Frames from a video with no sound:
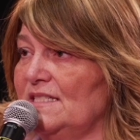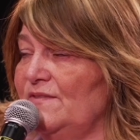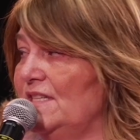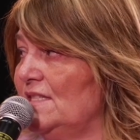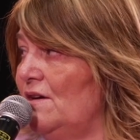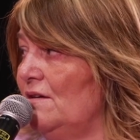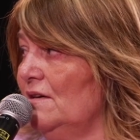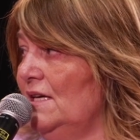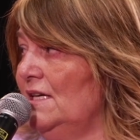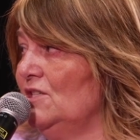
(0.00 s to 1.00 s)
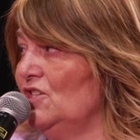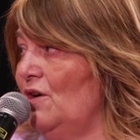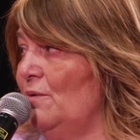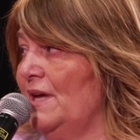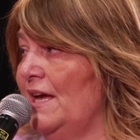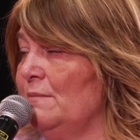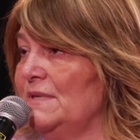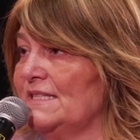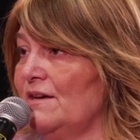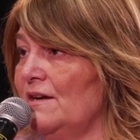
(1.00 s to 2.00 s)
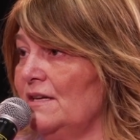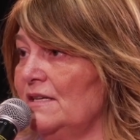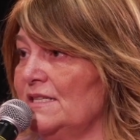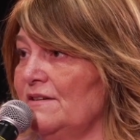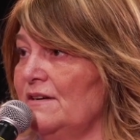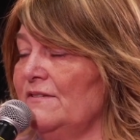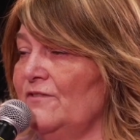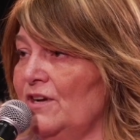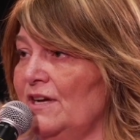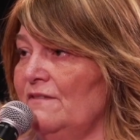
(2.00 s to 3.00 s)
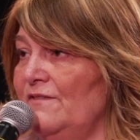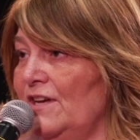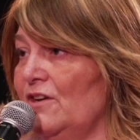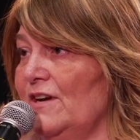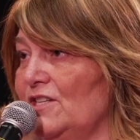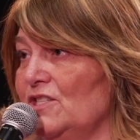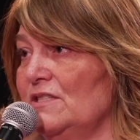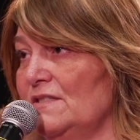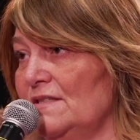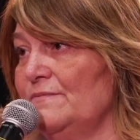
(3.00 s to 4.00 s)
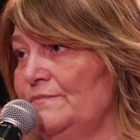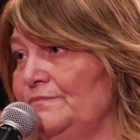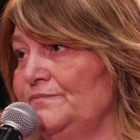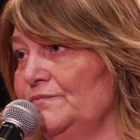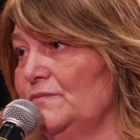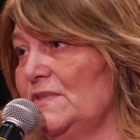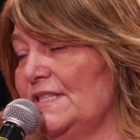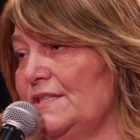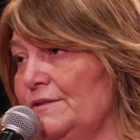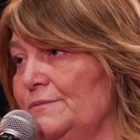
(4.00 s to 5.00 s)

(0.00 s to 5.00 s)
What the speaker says: fits all. Each OEM has got a little different configurations. So,